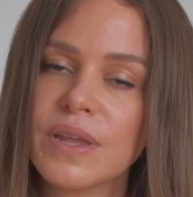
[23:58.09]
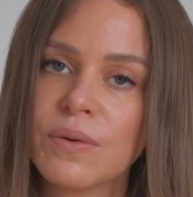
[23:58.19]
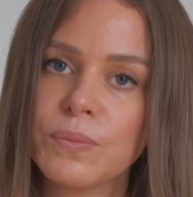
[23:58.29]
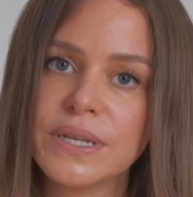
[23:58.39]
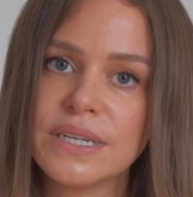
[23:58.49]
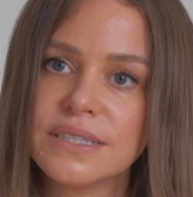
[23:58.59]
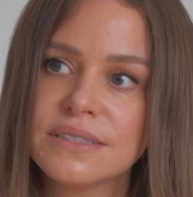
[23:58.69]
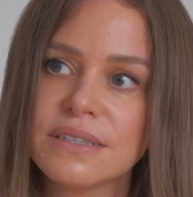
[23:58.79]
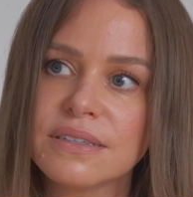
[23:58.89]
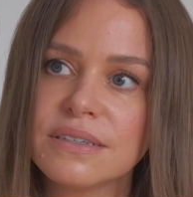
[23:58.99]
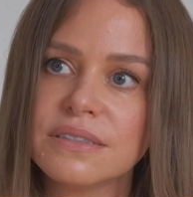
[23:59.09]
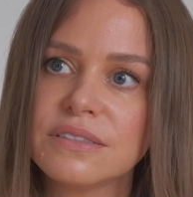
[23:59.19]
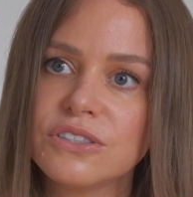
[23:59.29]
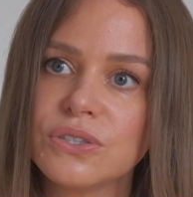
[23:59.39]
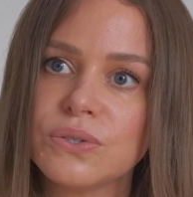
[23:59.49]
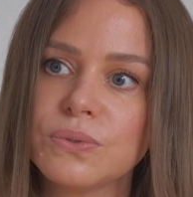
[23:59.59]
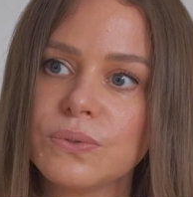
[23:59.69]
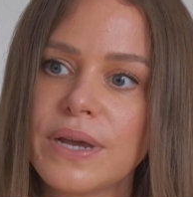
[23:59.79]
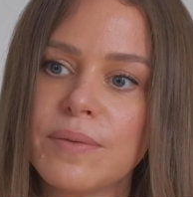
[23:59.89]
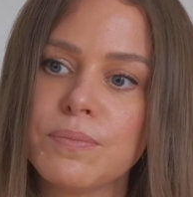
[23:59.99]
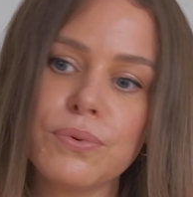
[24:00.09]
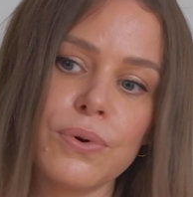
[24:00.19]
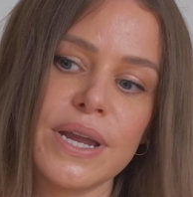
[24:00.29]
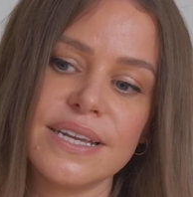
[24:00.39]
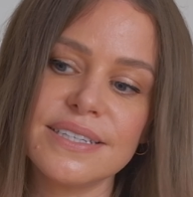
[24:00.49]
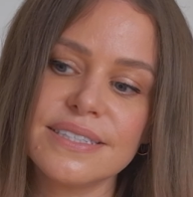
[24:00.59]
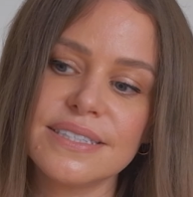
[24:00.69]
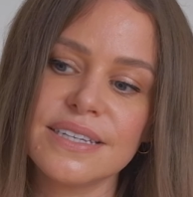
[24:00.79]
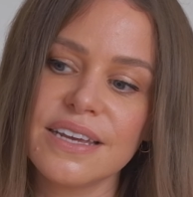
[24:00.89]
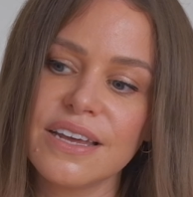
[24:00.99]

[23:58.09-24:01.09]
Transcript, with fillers: and we need to learn to embrace